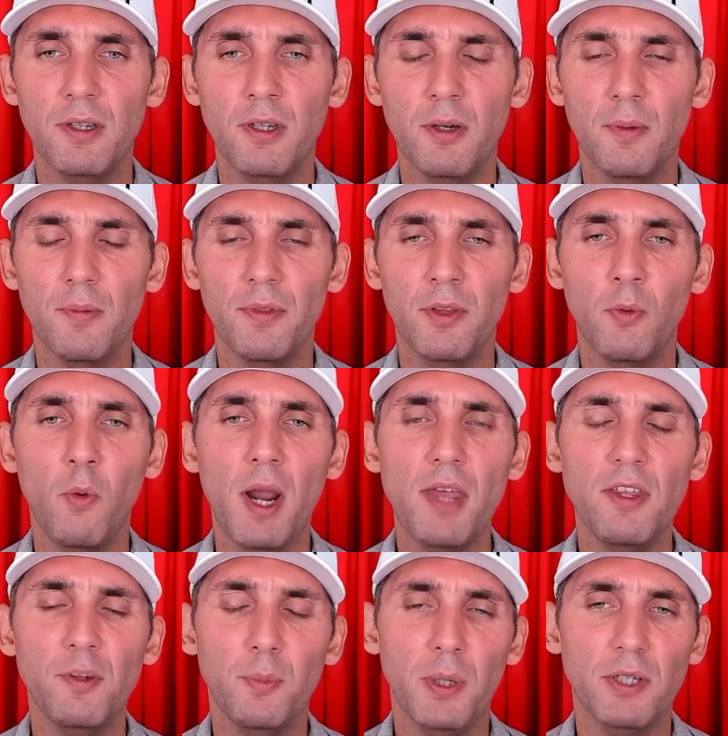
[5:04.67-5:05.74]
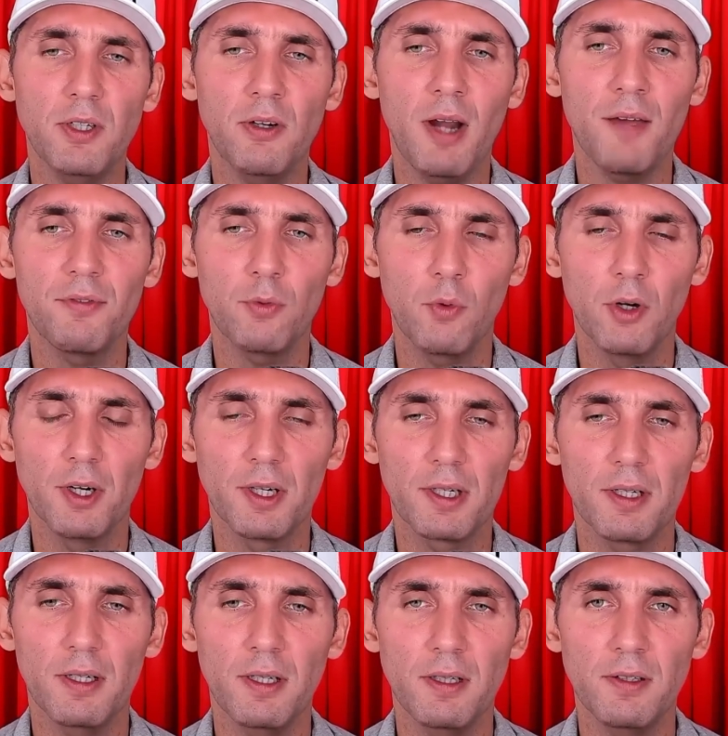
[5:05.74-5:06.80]
The way these pictographs
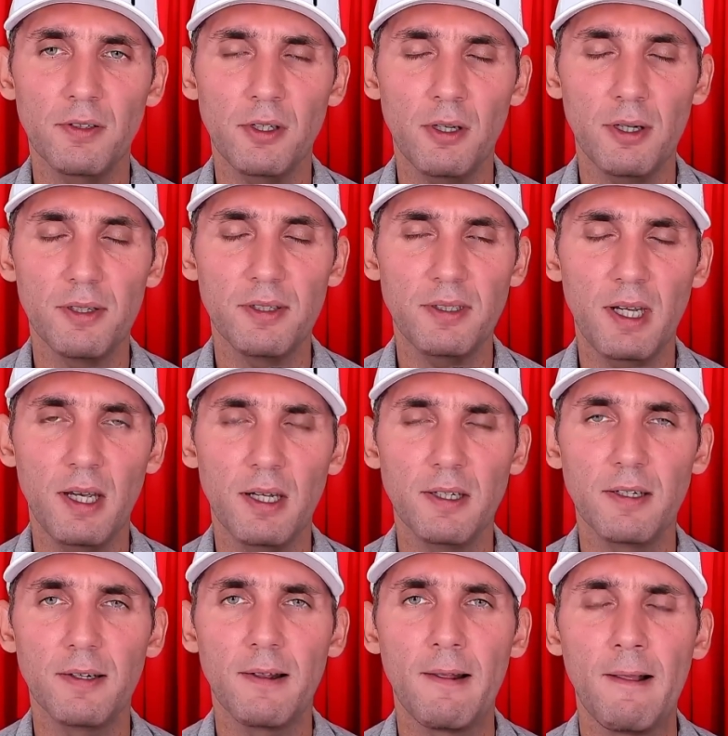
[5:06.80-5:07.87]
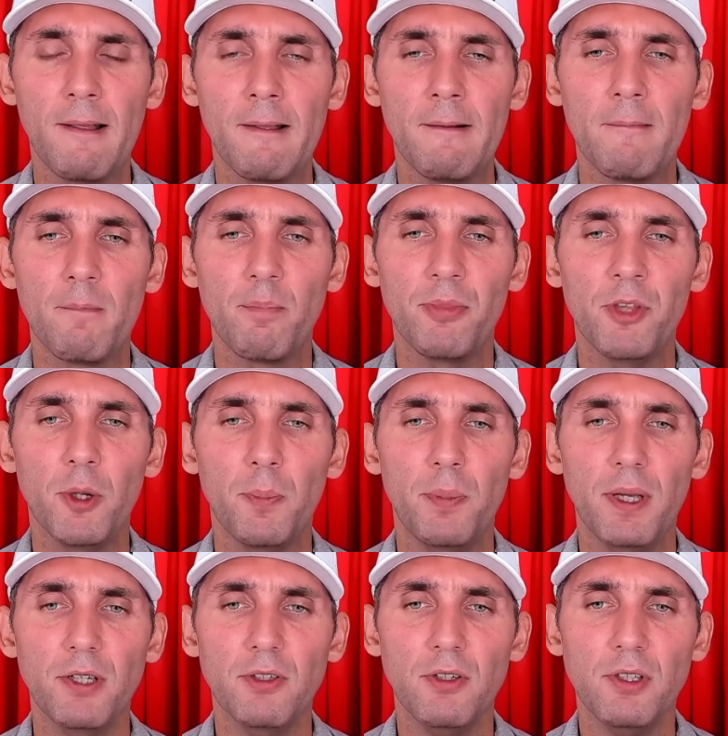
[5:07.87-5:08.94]
work, so you understand, they're
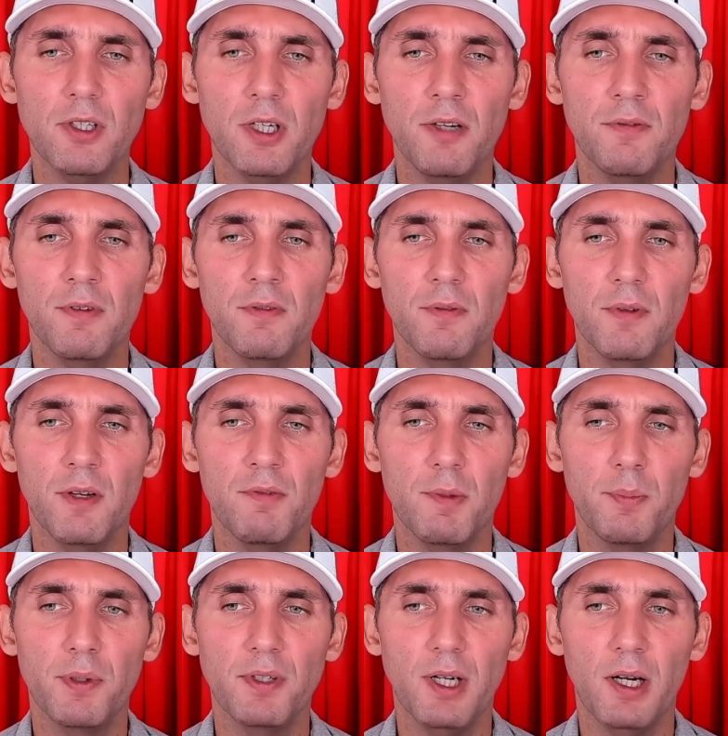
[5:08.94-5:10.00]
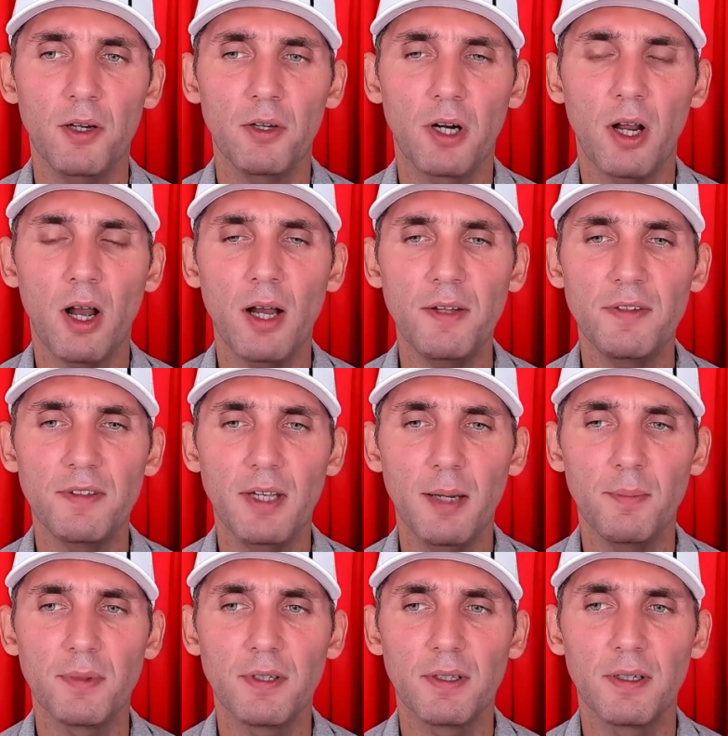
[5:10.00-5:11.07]
pictures of a particular
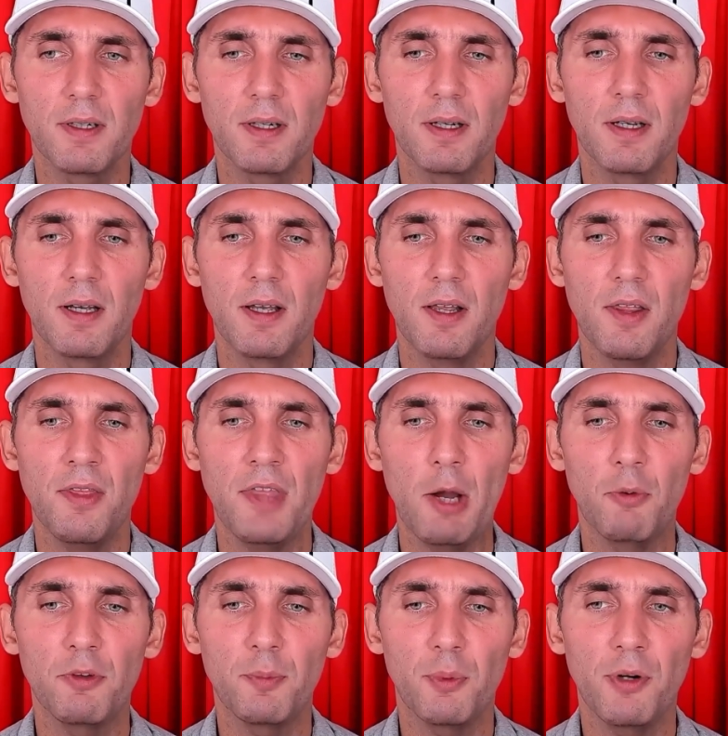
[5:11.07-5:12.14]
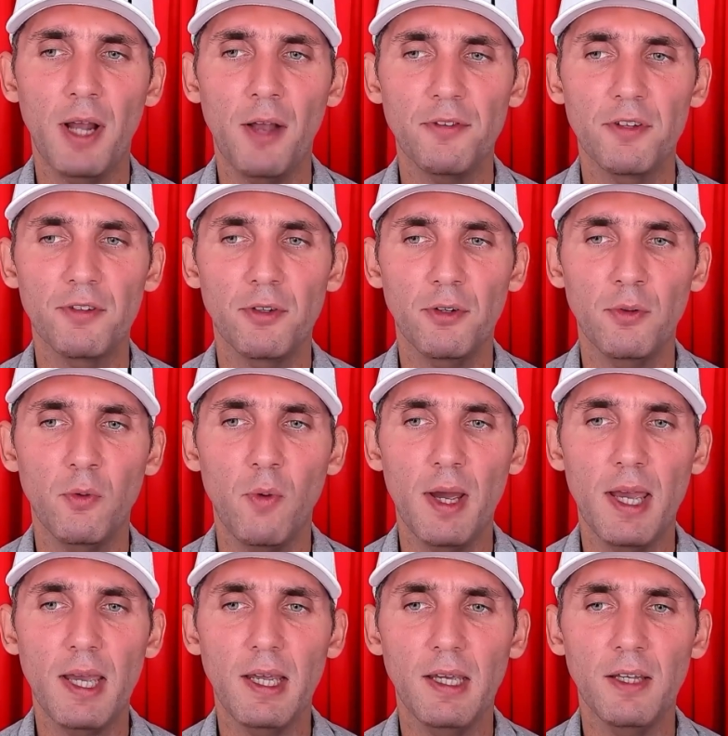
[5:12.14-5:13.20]
concept that was pronounced a certain
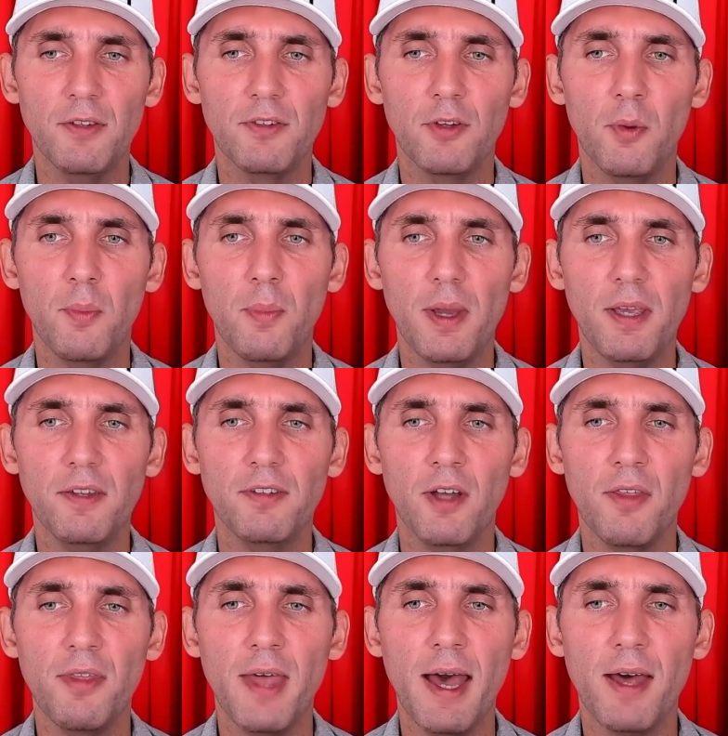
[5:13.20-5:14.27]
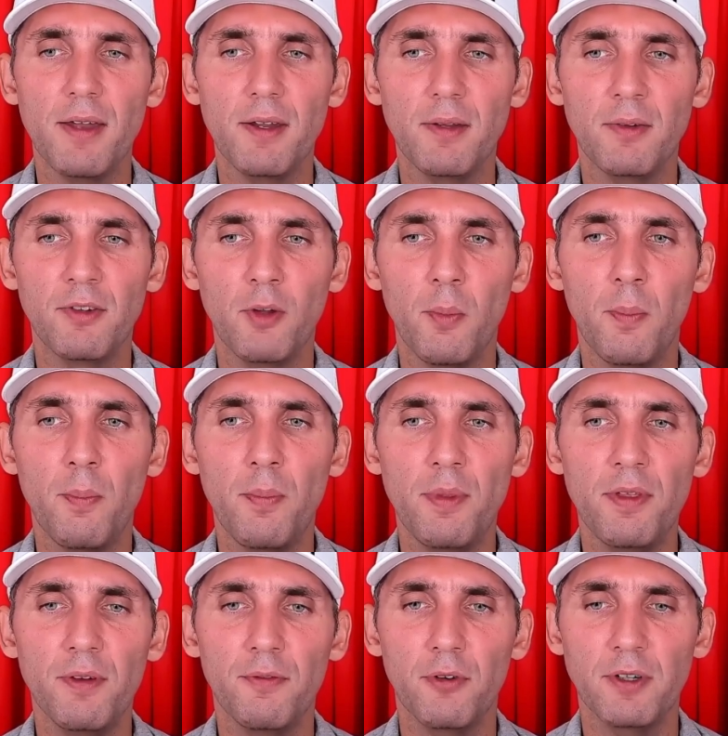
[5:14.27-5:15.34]
way, and so based on that, so
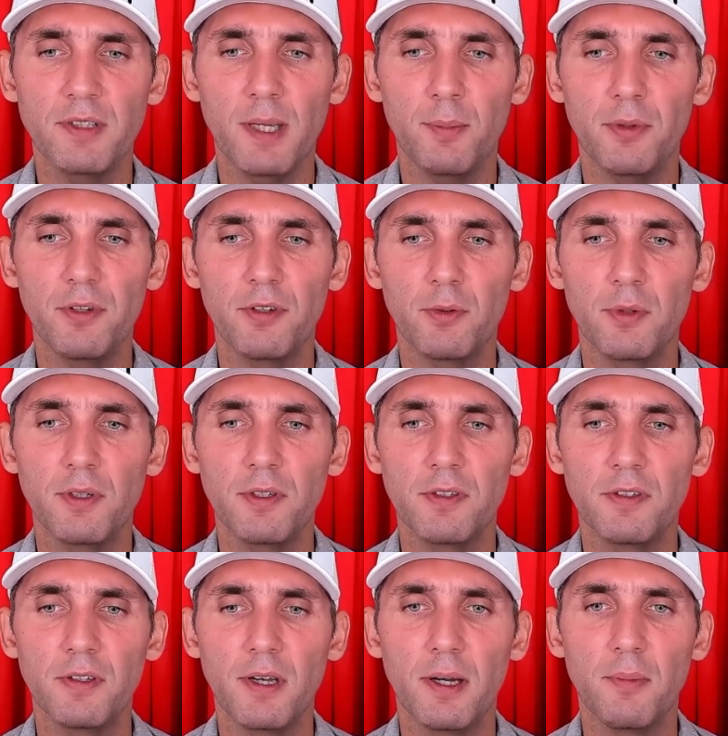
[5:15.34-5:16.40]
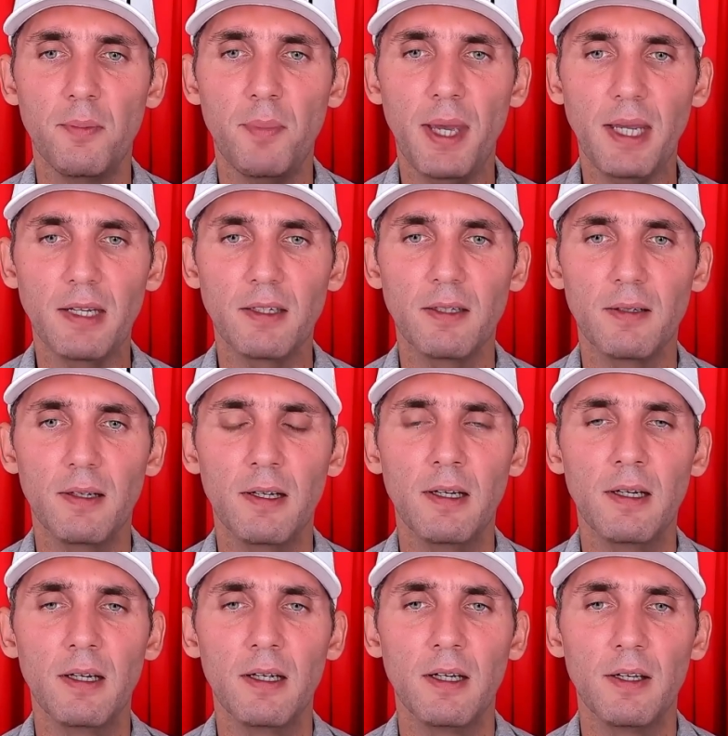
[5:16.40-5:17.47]
for example, this one is bait,
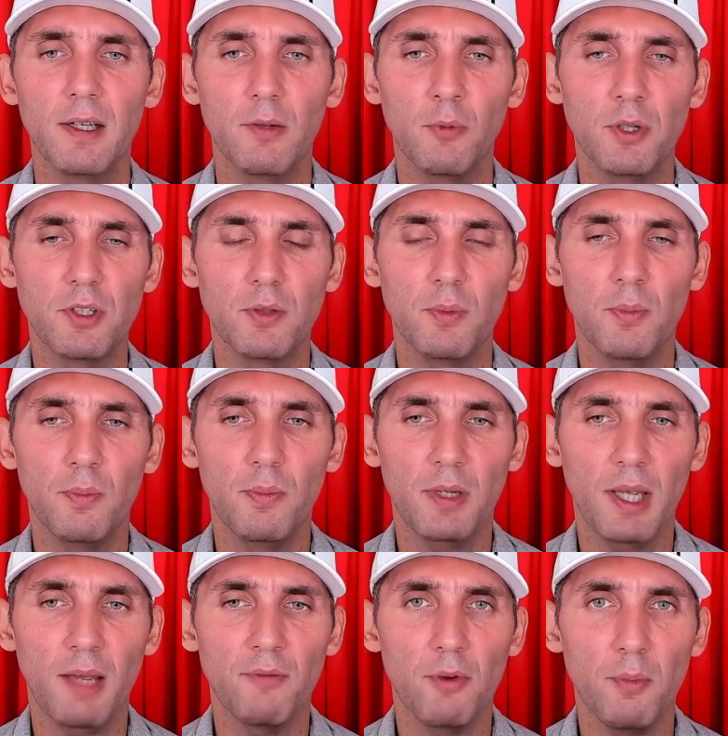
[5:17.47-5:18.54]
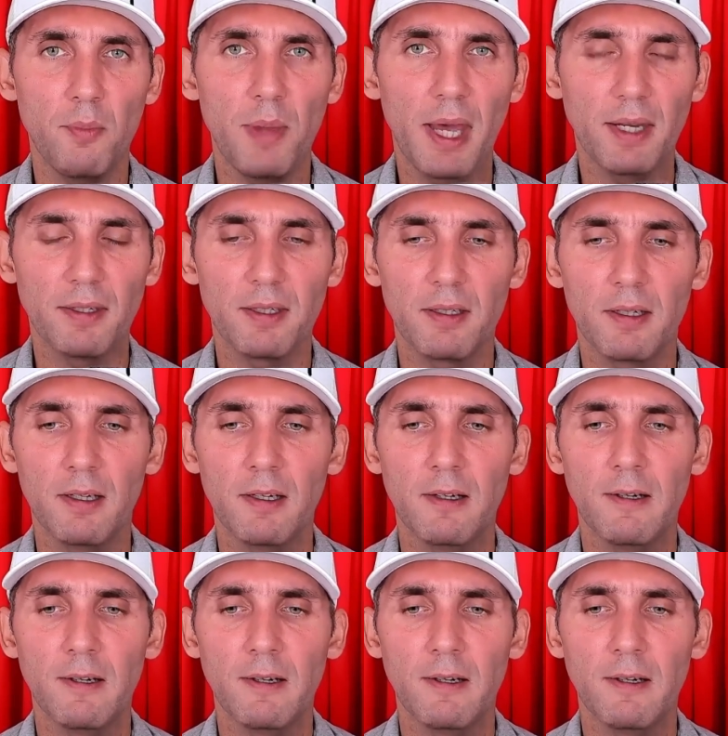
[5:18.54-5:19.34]
which came from bet,